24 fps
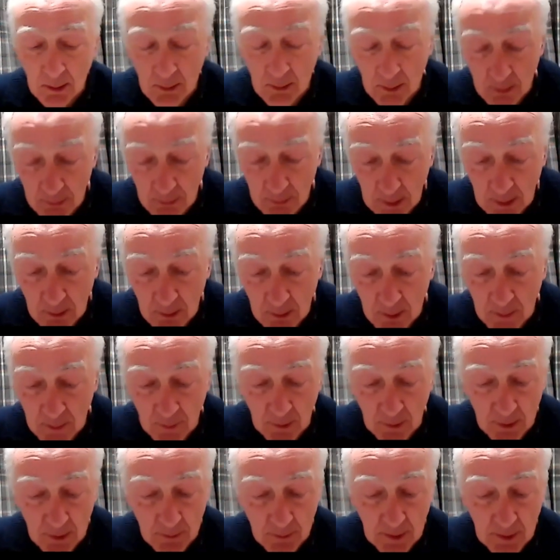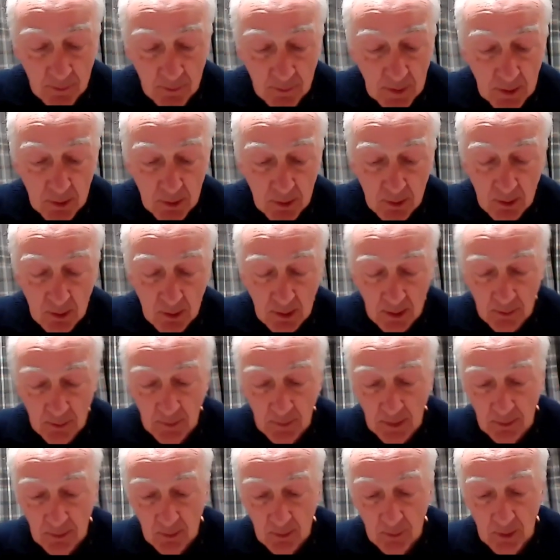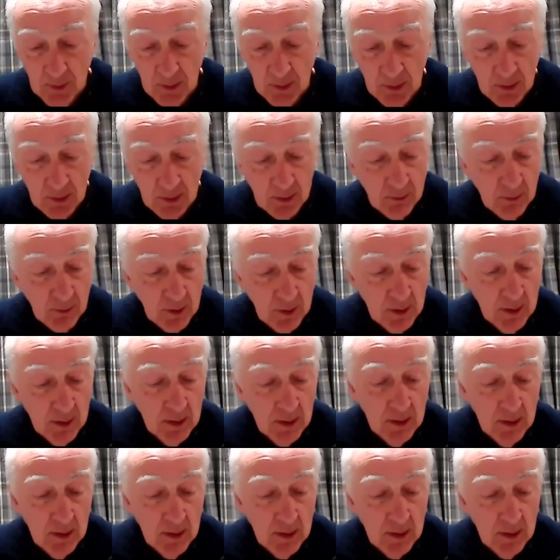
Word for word: the three Gospels where it's mentioned, that's Matthew, Mark, and Luke,